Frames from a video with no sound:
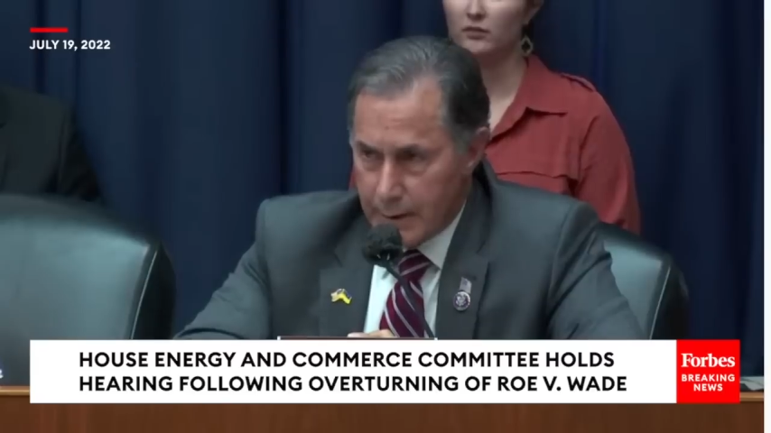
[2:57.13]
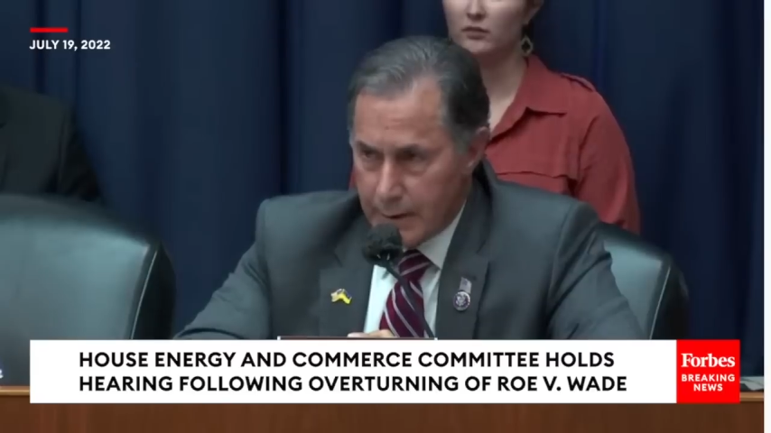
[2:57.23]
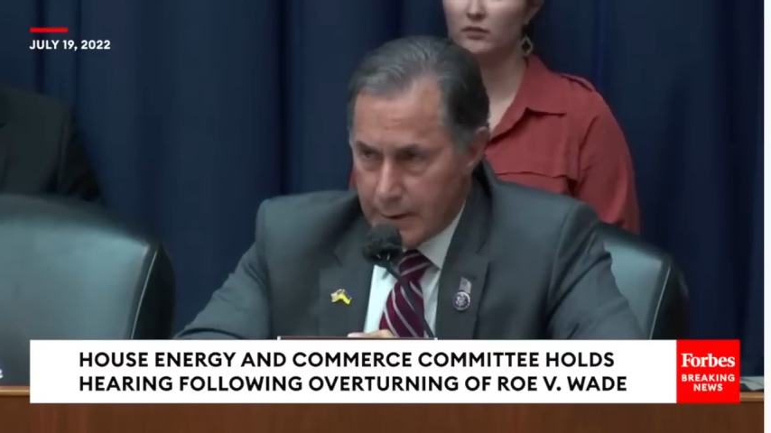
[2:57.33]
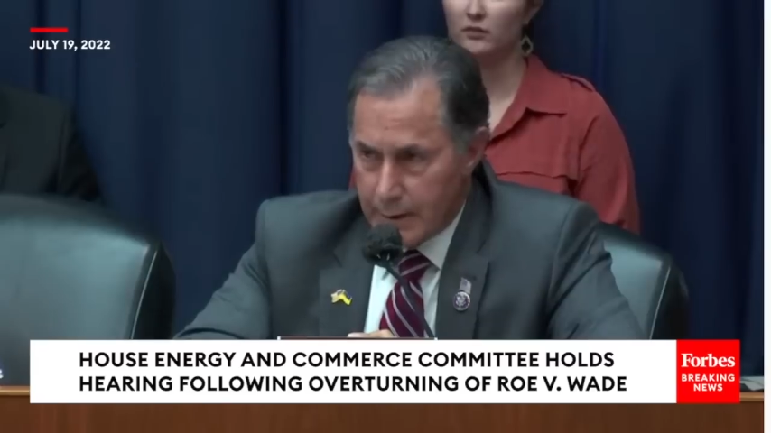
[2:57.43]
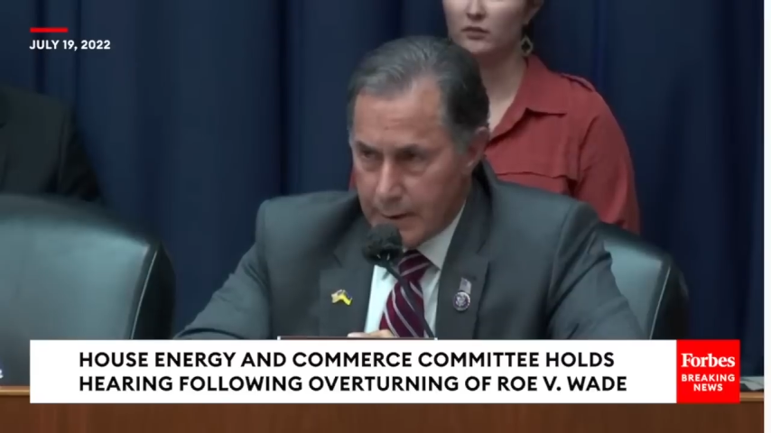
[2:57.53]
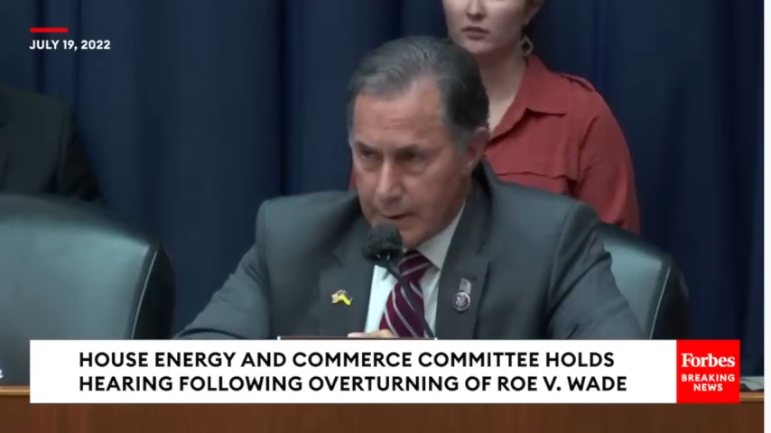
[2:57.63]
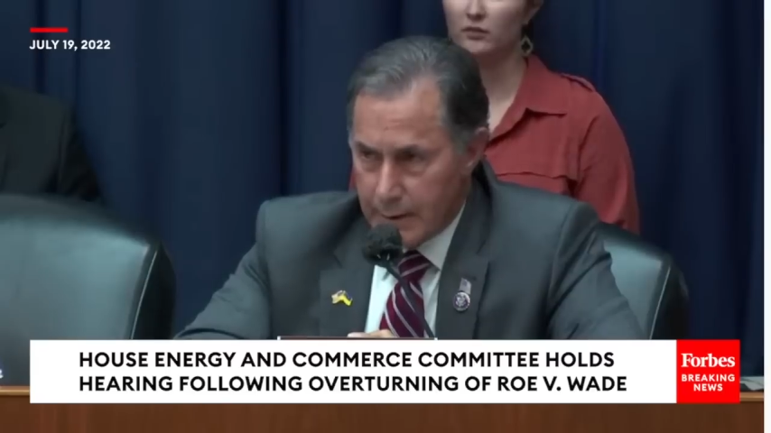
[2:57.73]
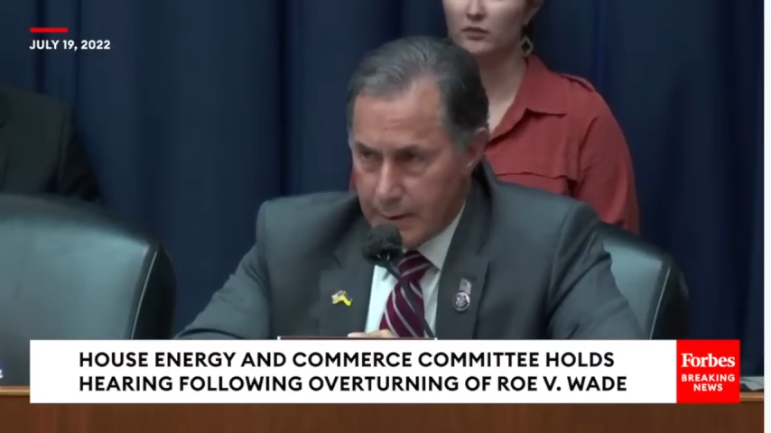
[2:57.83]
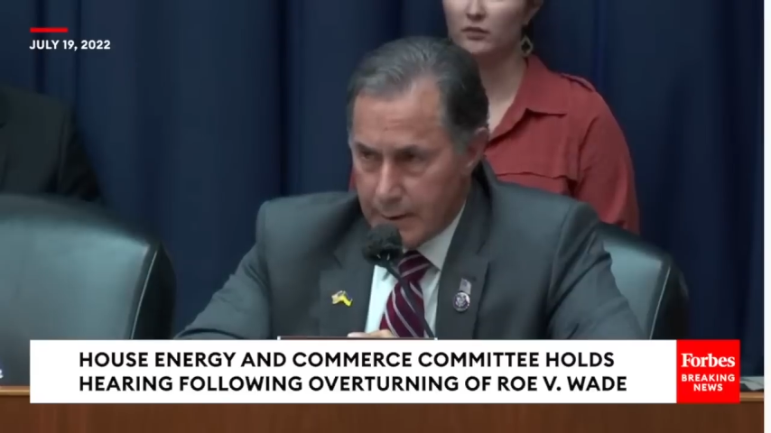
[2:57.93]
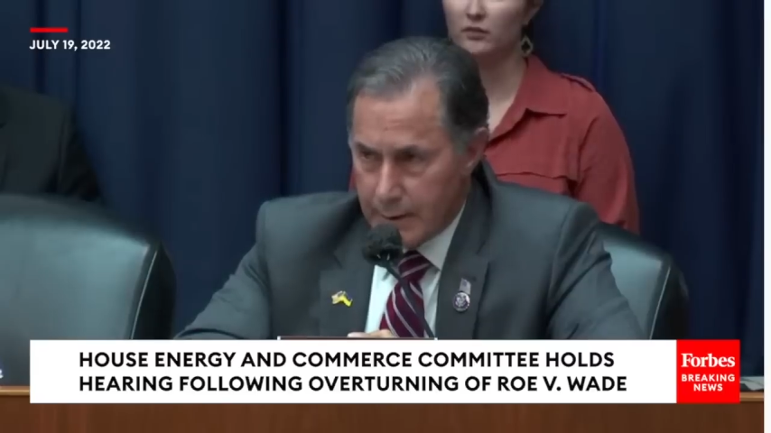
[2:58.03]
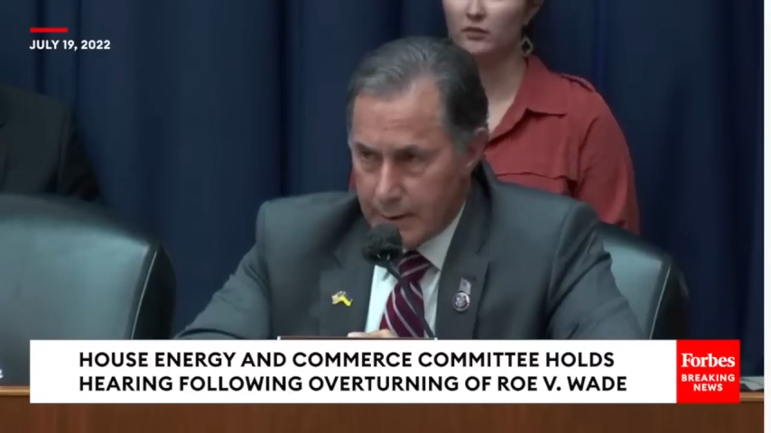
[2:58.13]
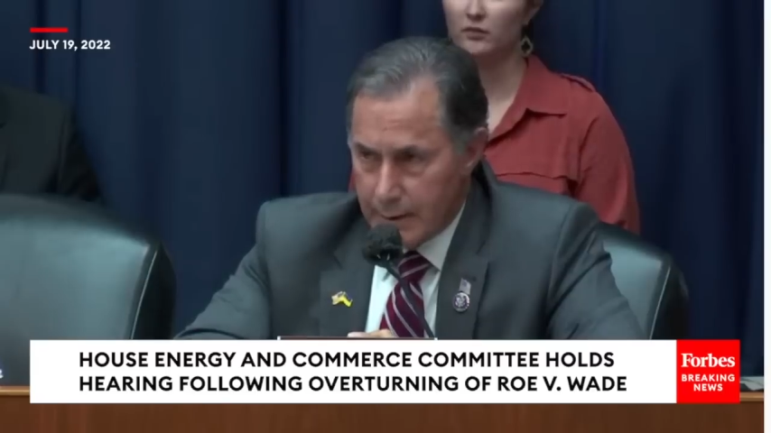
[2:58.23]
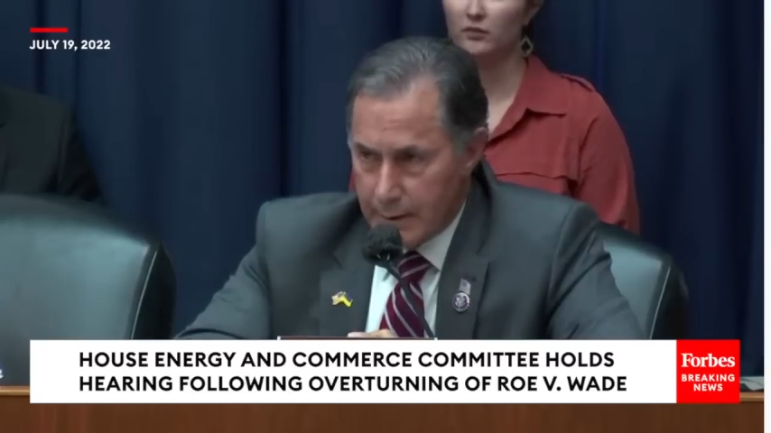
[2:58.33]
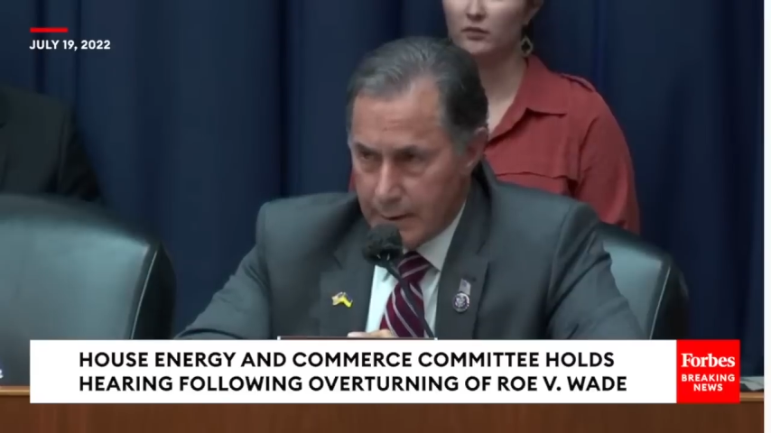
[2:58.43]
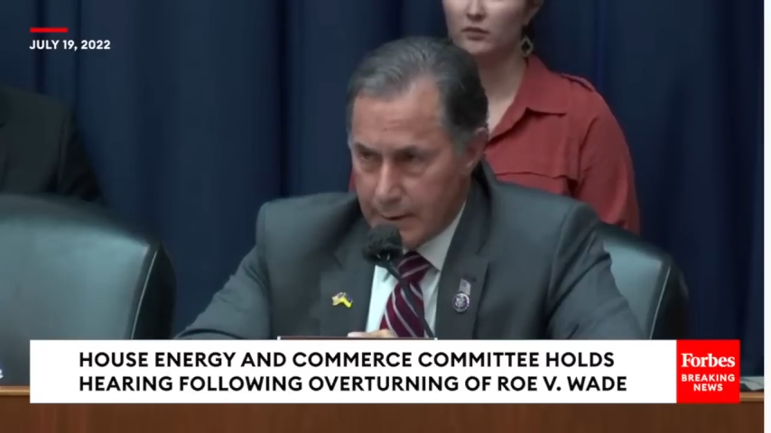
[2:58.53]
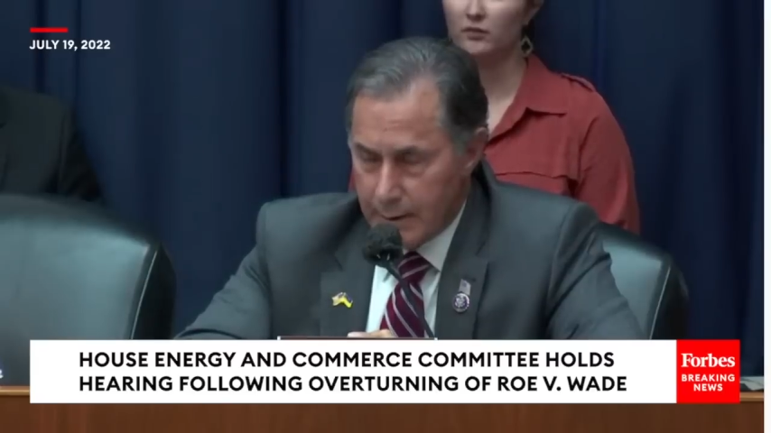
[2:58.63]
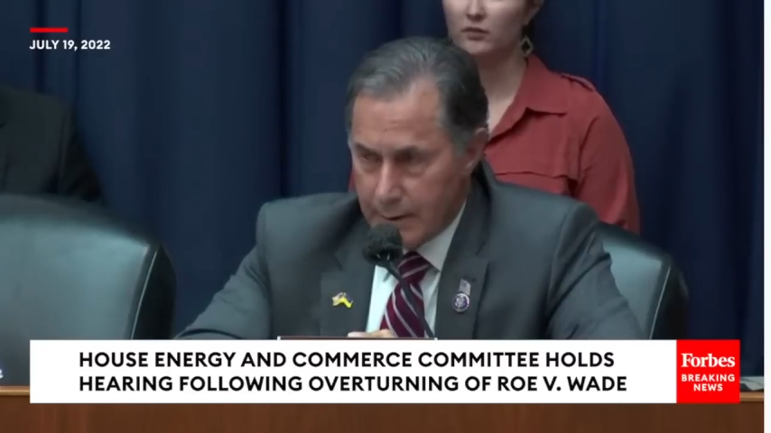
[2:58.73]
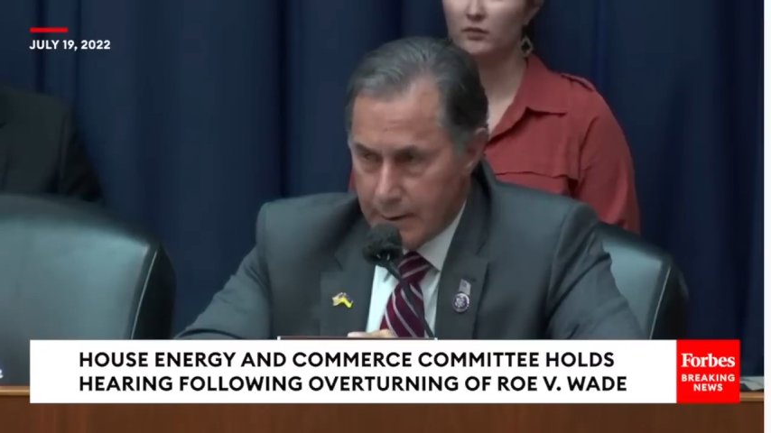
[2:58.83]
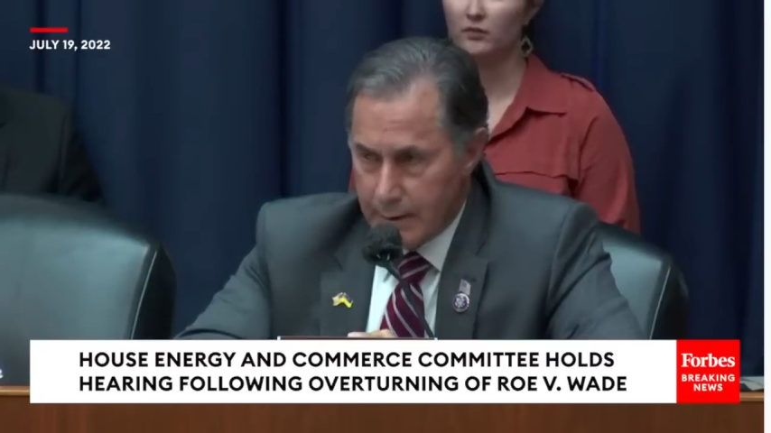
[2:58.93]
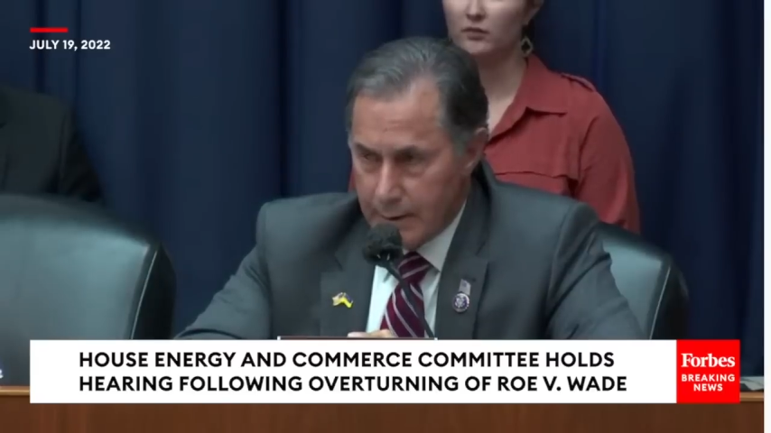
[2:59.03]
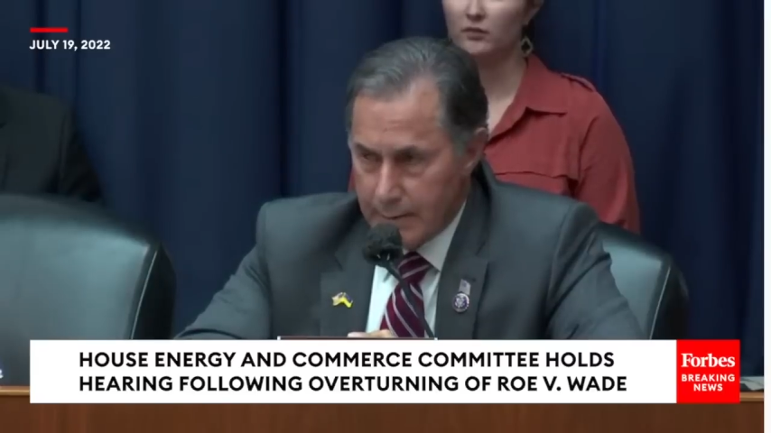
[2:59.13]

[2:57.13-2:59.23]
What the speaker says: [no speech]